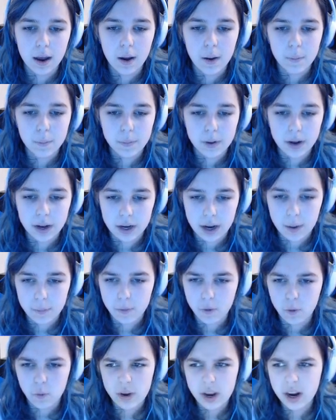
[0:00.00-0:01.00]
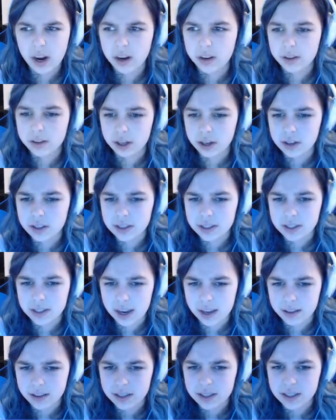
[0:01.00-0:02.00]
But um, we are, there's,
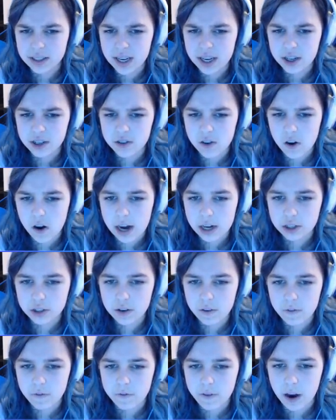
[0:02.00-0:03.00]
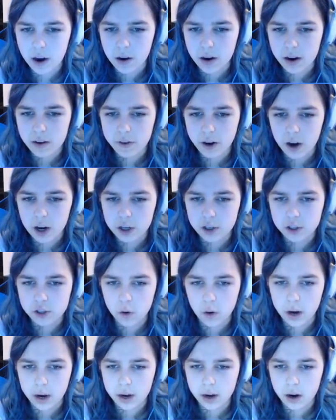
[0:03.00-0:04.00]
these stages are actually very, very
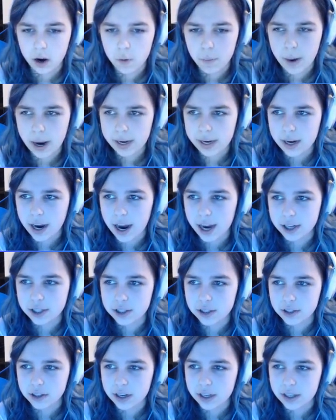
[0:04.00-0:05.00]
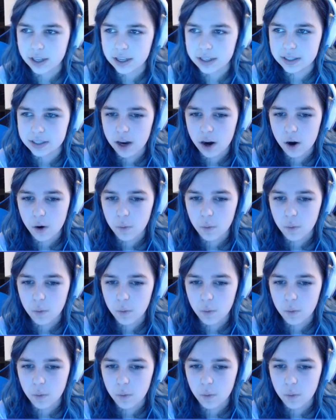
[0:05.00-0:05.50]
short. Oh my gosh, look at this.